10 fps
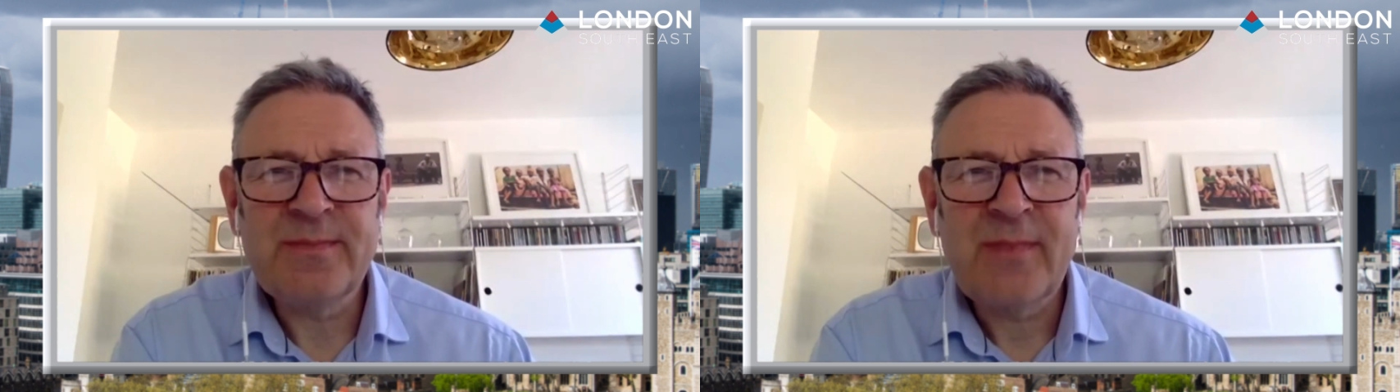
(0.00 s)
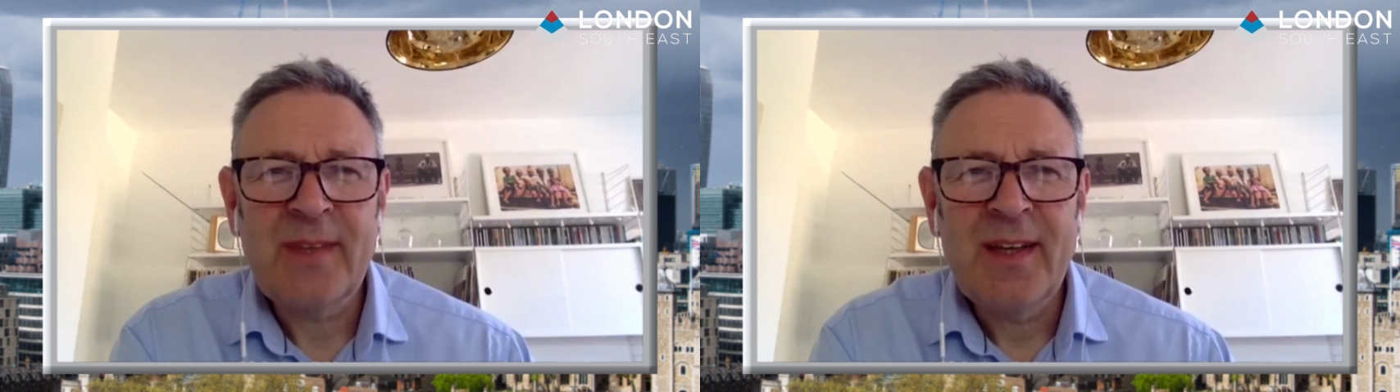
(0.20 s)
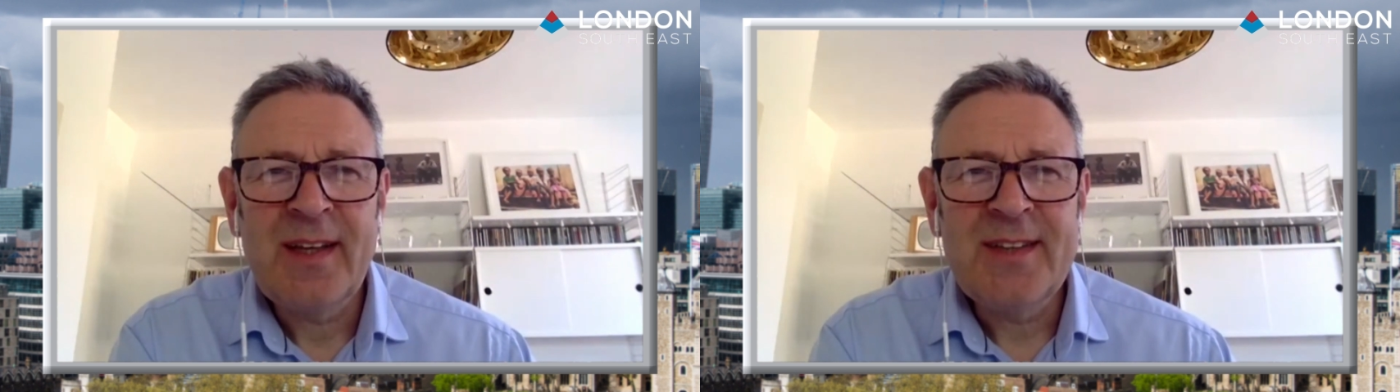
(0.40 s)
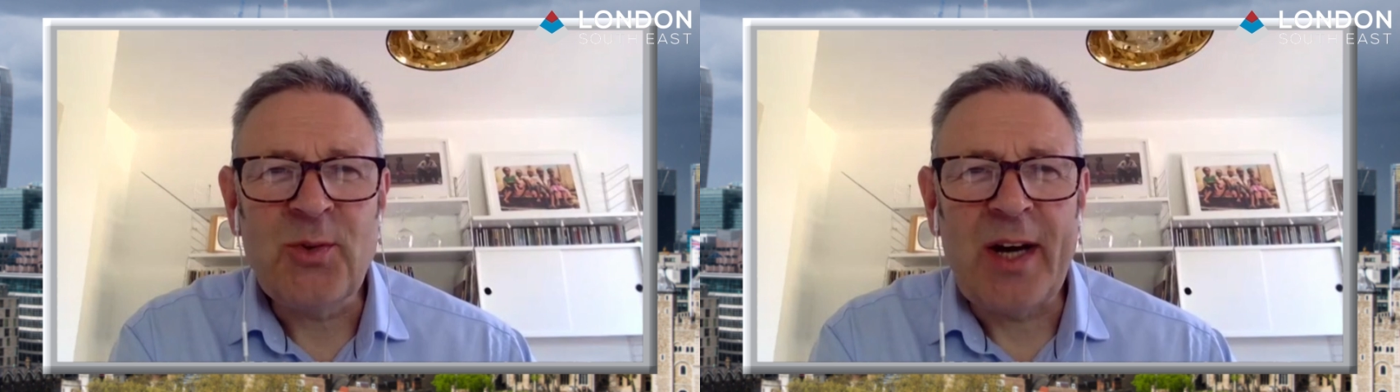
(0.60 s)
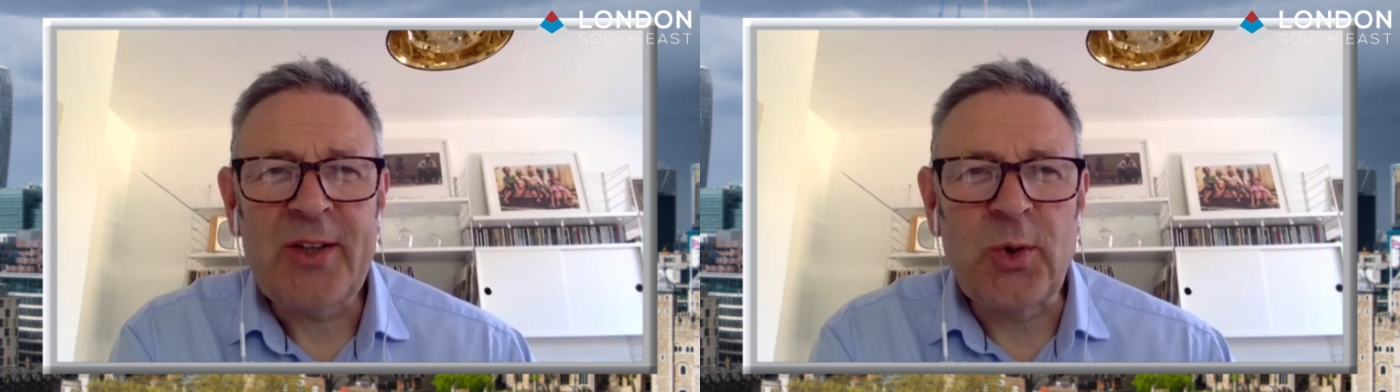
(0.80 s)
Yeah.
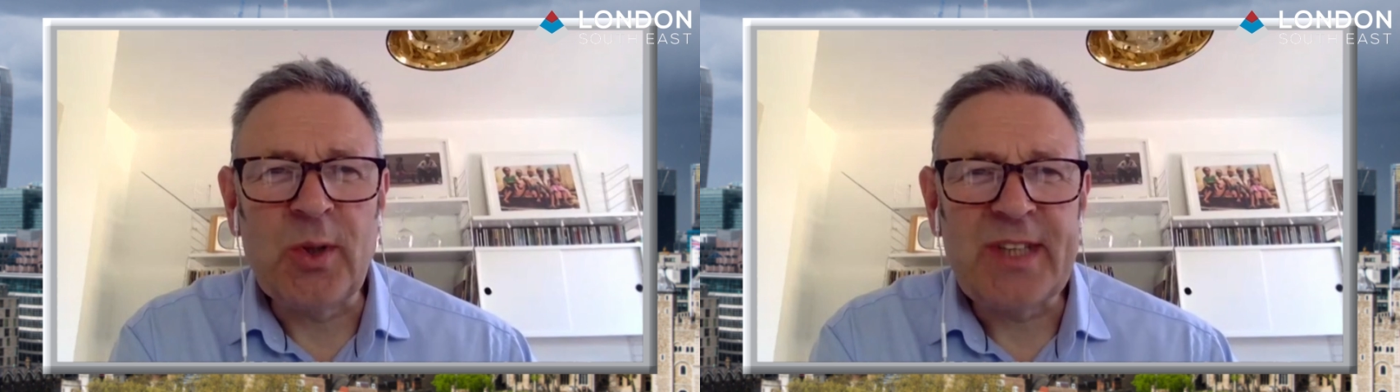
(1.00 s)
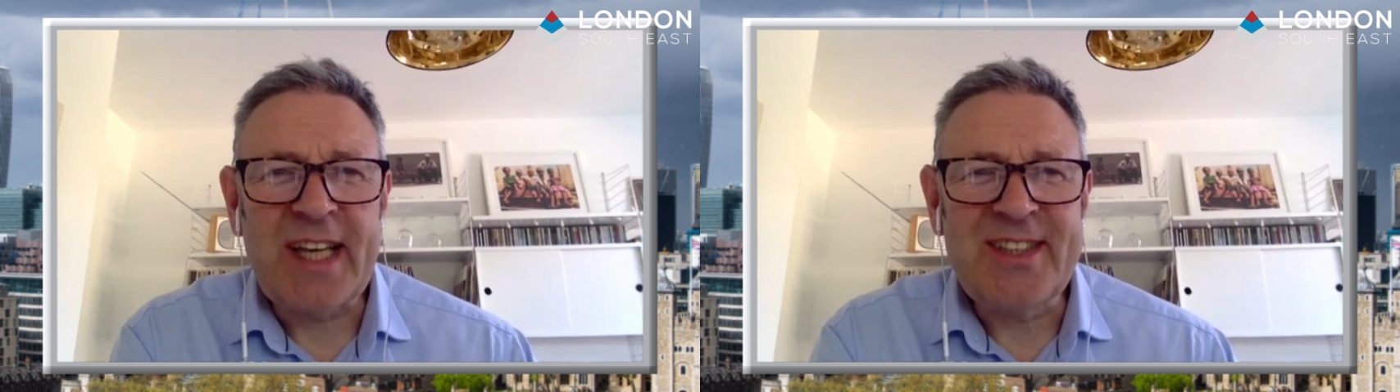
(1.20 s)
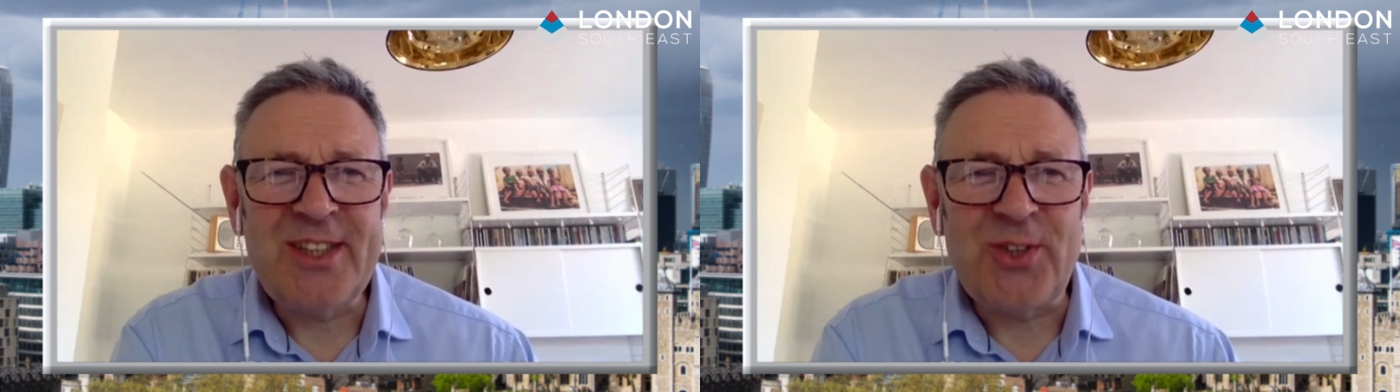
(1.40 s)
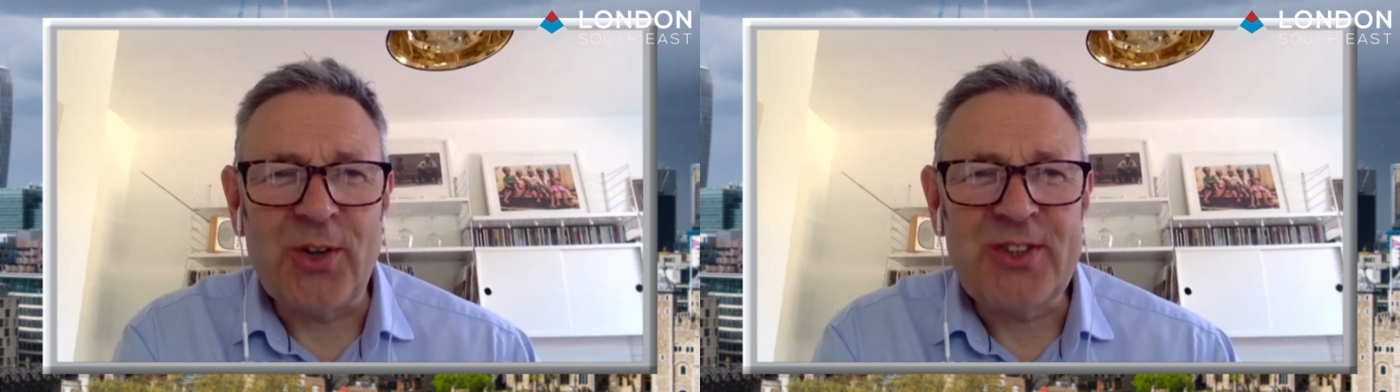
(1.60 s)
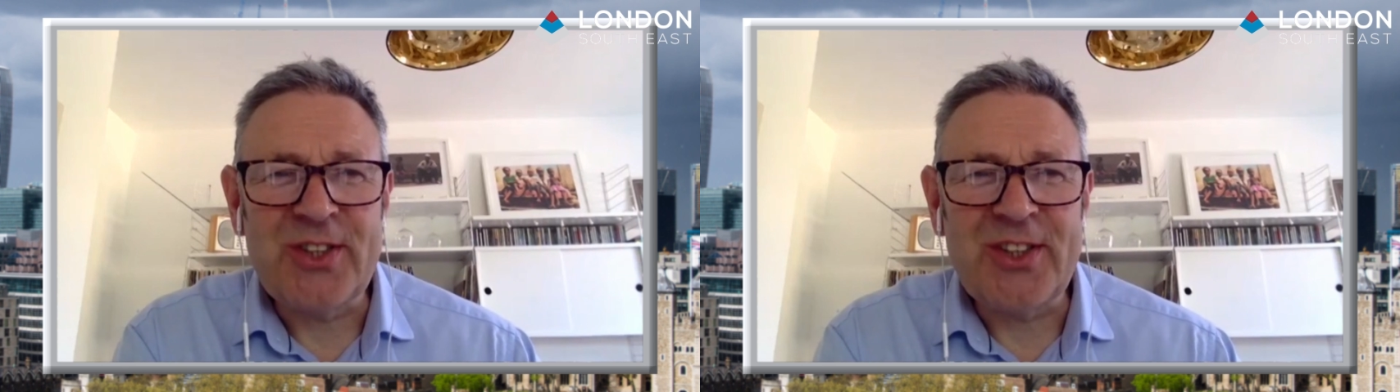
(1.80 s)
So I googled S.C.
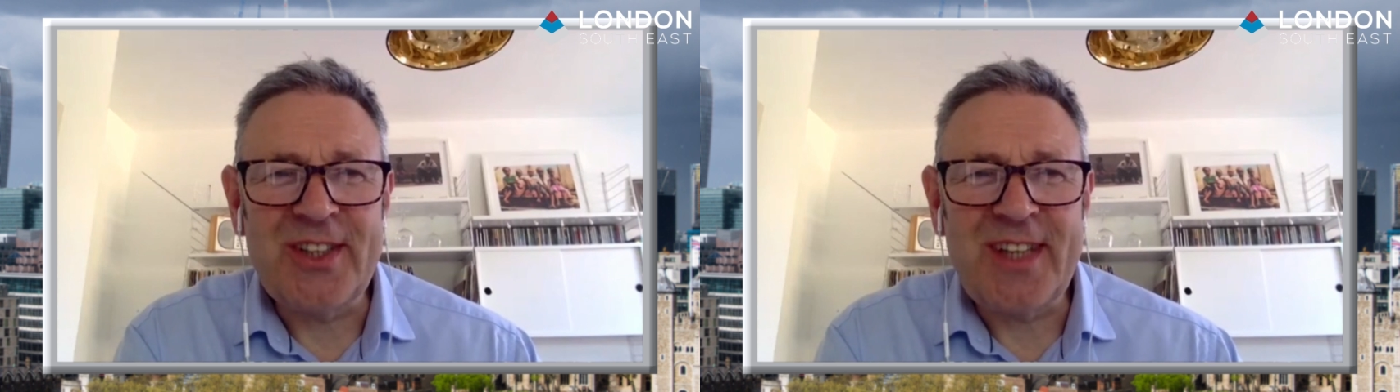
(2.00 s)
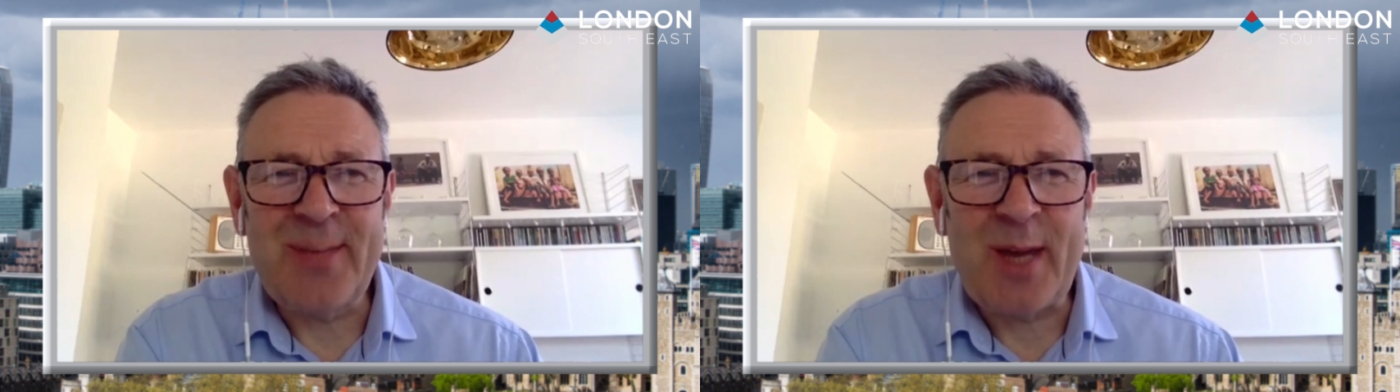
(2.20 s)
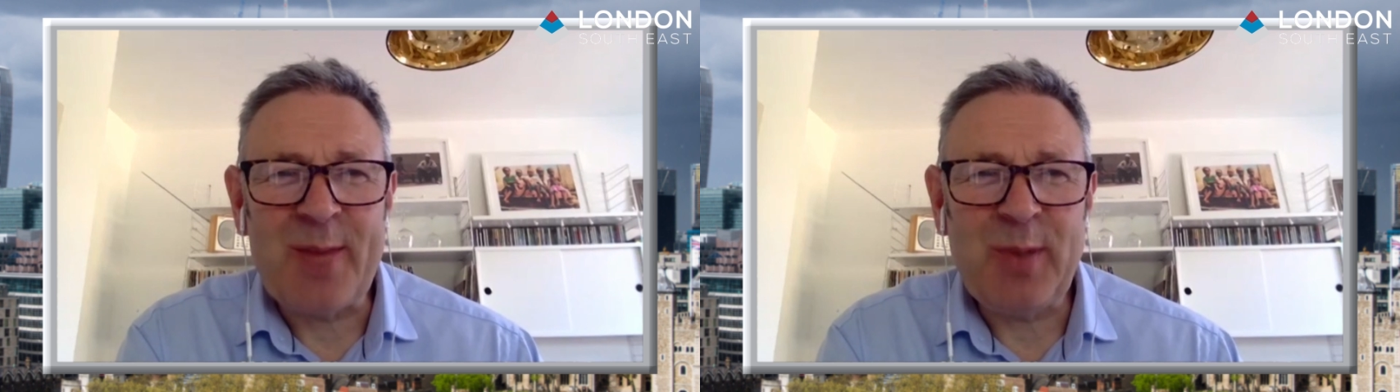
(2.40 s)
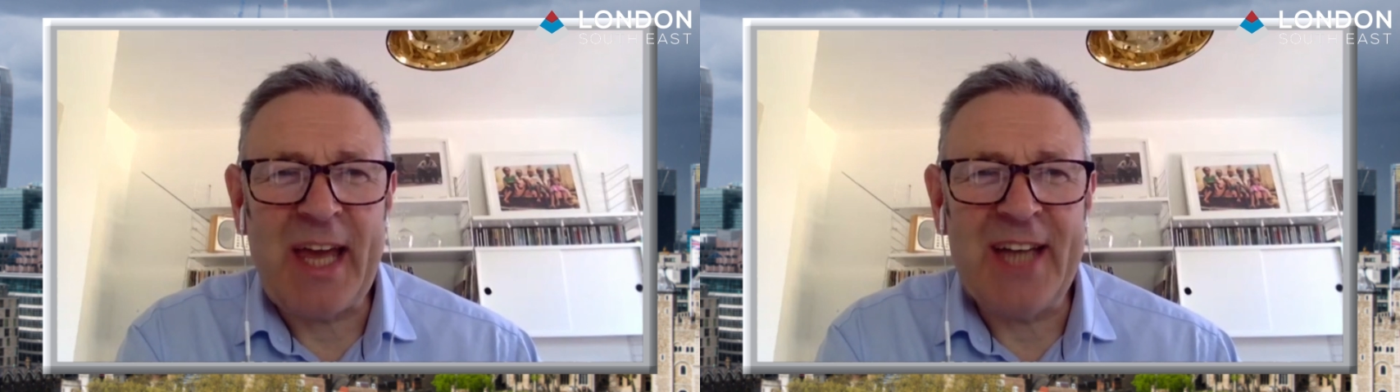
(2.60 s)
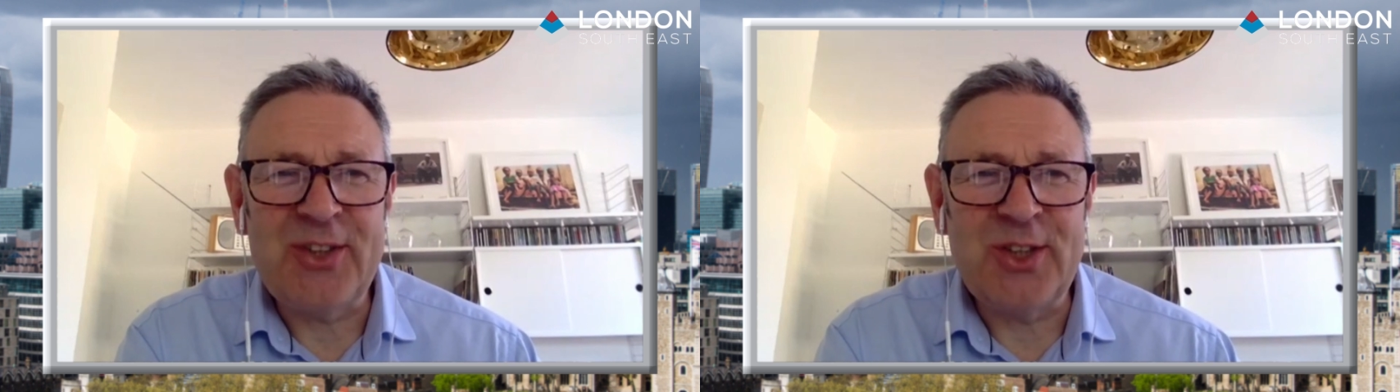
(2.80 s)
Johnson, and they make Pledge,